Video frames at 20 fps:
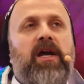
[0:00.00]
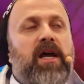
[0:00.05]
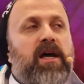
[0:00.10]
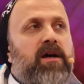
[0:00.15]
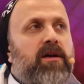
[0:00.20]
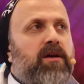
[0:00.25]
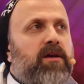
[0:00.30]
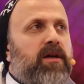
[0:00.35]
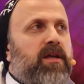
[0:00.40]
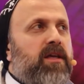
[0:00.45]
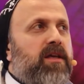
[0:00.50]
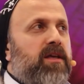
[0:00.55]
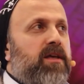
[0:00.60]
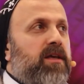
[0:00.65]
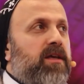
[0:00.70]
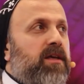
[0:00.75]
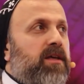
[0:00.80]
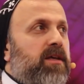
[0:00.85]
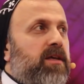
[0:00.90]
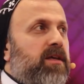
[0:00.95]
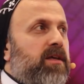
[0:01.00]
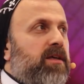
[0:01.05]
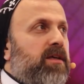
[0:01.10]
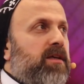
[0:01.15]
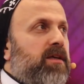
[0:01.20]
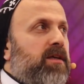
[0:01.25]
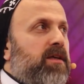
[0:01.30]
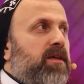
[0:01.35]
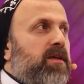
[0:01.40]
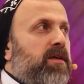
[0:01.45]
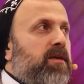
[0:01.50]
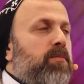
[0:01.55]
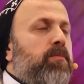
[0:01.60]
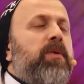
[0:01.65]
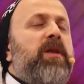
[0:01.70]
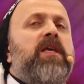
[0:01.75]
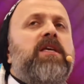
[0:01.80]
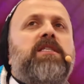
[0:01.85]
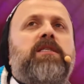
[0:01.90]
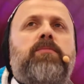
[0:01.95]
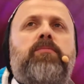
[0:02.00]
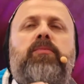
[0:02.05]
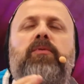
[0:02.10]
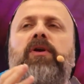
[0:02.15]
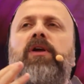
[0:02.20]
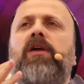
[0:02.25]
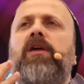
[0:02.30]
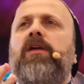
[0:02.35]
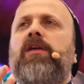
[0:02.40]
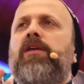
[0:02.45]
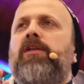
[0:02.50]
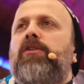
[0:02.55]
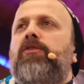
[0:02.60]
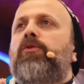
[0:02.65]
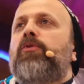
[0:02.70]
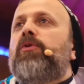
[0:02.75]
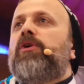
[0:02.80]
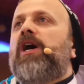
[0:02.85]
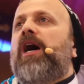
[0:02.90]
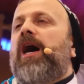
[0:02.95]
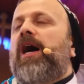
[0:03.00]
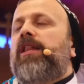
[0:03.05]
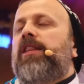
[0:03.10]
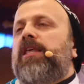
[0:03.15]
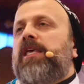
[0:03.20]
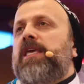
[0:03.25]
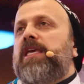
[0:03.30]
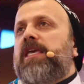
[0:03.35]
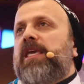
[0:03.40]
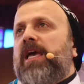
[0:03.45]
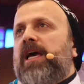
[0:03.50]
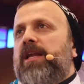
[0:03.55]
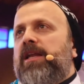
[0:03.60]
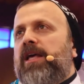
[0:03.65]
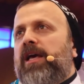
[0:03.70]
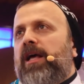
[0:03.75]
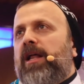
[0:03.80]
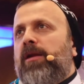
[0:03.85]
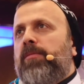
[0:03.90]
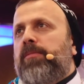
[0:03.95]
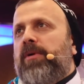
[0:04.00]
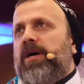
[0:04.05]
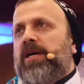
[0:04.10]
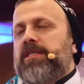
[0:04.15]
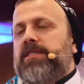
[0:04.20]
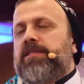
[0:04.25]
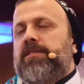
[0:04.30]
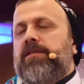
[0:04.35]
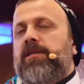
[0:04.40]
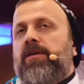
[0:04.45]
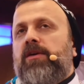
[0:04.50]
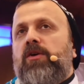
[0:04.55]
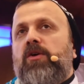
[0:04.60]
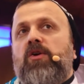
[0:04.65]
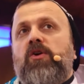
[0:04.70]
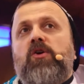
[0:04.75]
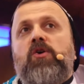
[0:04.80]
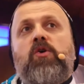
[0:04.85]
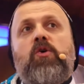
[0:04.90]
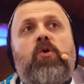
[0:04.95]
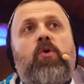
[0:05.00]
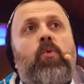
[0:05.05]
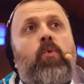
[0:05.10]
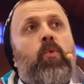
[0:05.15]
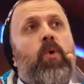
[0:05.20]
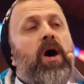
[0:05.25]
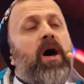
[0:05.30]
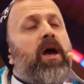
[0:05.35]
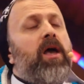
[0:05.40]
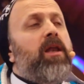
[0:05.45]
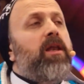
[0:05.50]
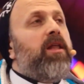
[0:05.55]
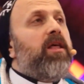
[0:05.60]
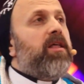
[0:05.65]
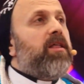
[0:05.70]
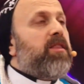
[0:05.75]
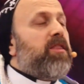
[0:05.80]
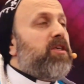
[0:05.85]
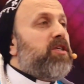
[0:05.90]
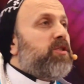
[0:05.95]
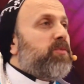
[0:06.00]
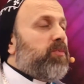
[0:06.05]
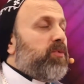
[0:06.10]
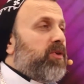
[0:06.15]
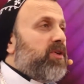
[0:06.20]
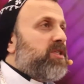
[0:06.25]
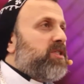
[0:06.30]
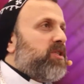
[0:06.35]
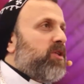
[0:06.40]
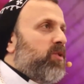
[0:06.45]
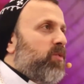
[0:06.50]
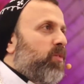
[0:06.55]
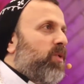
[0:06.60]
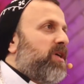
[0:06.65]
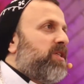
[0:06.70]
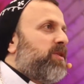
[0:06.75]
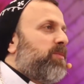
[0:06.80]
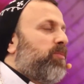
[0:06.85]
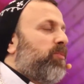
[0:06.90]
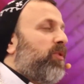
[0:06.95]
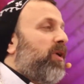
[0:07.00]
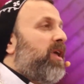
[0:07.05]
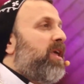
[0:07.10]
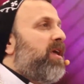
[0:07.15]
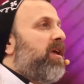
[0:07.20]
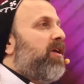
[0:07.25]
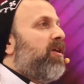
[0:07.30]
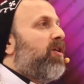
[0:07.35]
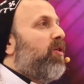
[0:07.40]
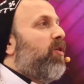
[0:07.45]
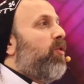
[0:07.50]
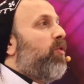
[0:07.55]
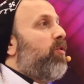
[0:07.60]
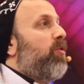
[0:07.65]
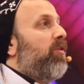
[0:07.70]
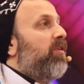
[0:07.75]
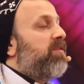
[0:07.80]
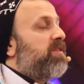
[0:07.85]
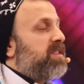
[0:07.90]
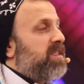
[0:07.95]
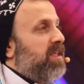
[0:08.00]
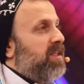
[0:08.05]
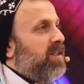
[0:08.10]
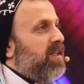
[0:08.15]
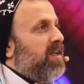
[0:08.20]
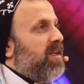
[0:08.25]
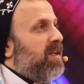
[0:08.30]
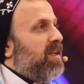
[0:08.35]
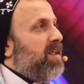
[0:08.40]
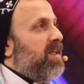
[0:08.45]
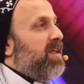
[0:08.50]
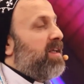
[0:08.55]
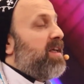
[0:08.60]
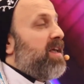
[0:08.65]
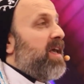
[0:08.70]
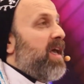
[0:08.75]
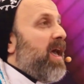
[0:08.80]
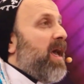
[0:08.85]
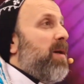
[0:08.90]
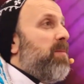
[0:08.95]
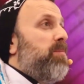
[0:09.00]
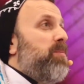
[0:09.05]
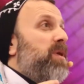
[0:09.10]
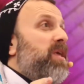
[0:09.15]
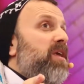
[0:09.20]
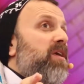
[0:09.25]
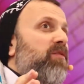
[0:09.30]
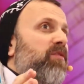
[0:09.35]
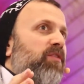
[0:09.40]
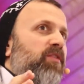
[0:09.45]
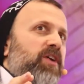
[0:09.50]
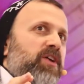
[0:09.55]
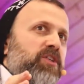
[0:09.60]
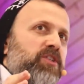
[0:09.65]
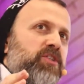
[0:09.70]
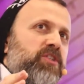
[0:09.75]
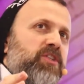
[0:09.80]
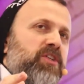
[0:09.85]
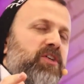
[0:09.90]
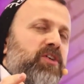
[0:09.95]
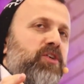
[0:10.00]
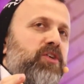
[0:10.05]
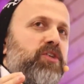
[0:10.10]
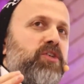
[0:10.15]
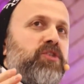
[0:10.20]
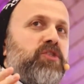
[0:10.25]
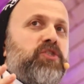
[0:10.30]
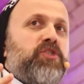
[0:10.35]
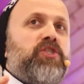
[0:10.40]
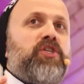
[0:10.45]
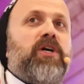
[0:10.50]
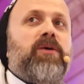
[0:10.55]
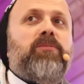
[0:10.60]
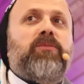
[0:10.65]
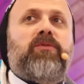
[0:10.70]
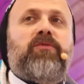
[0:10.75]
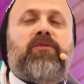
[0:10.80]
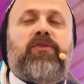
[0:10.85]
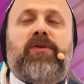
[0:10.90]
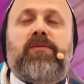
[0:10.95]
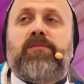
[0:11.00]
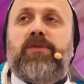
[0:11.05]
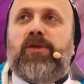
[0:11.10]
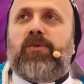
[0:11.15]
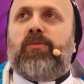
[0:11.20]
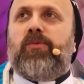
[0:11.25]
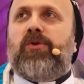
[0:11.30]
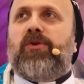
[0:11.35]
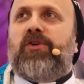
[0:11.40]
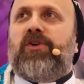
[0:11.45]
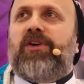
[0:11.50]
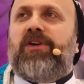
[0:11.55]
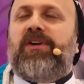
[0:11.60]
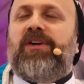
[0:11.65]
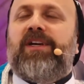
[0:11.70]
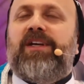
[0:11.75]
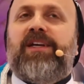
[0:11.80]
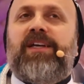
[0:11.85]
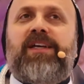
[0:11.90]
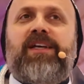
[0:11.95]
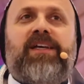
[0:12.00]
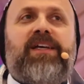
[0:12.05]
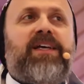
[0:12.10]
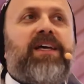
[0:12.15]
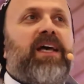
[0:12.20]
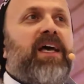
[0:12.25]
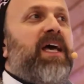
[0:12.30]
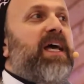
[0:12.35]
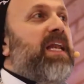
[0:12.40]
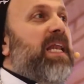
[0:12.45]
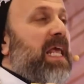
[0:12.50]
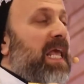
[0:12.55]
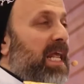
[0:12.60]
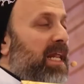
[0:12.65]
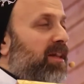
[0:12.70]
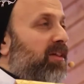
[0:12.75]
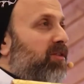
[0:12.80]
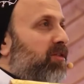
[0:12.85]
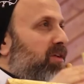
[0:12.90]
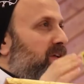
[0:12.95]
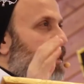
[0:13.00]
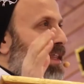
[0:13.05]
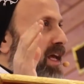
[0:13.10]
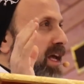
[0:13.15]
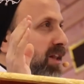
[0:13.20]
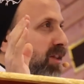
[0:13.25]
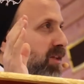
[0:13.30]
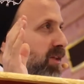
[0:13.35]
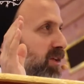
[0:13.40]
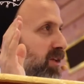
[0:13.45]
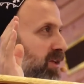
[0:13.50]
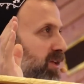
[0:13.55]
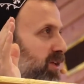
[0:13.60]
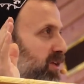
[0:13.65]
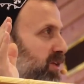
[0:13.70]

hungry. Please pray to God, He can help us. While this person was praying, all of a sudden, a big fish jumped from the water and entered that